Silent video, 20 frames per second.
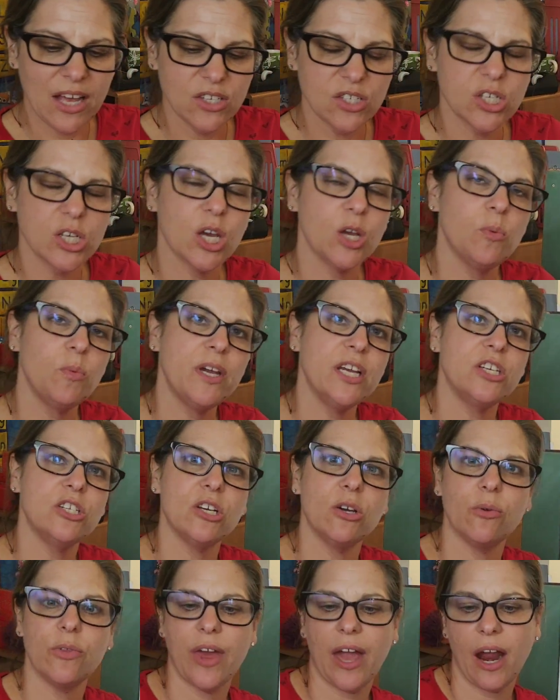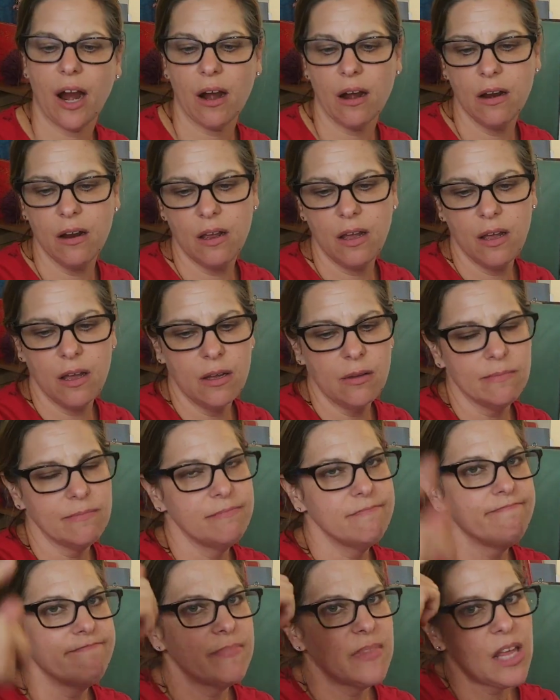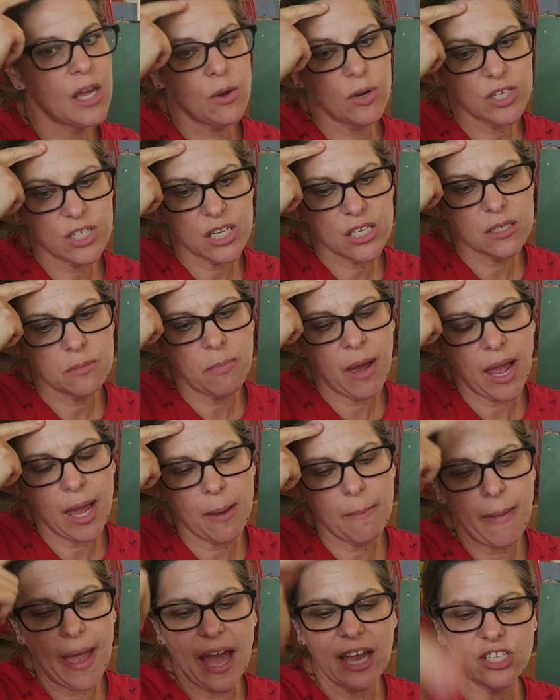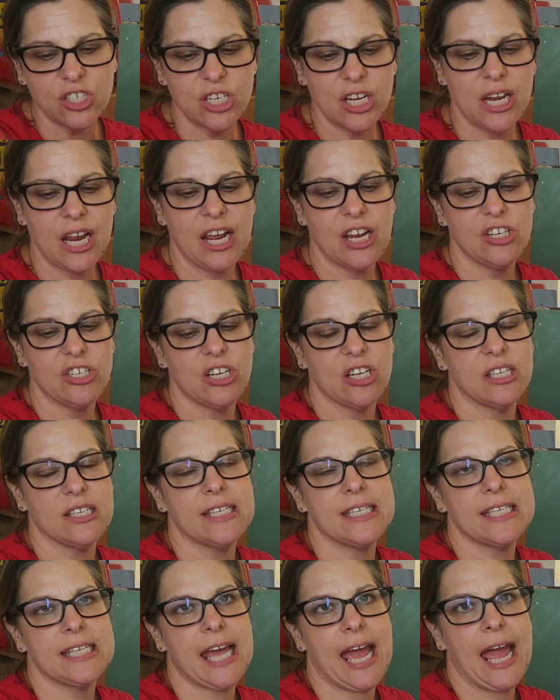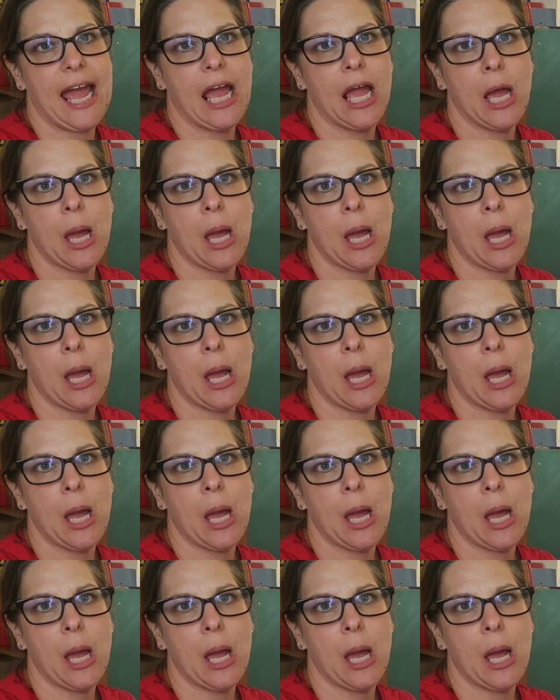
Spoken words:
else could we do there? What does my imagination say?